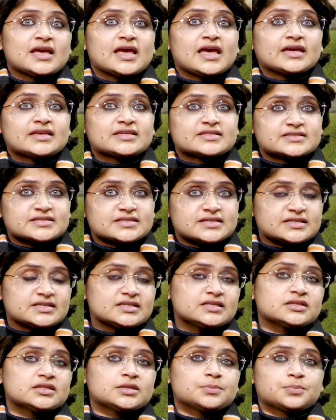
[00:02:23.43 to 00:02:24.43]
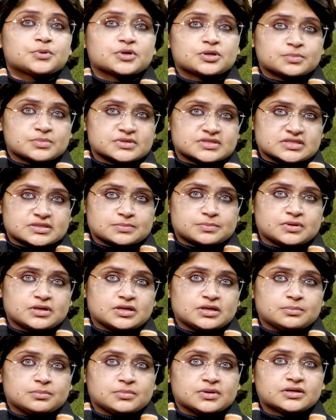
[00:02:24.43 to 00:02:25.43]
exceeding the permissible
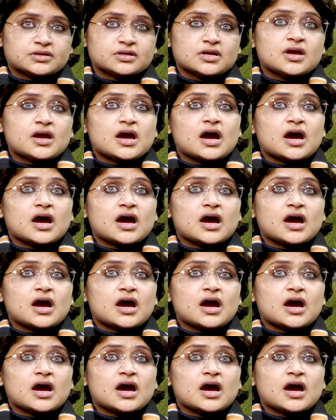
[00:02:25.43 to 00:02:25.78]
limit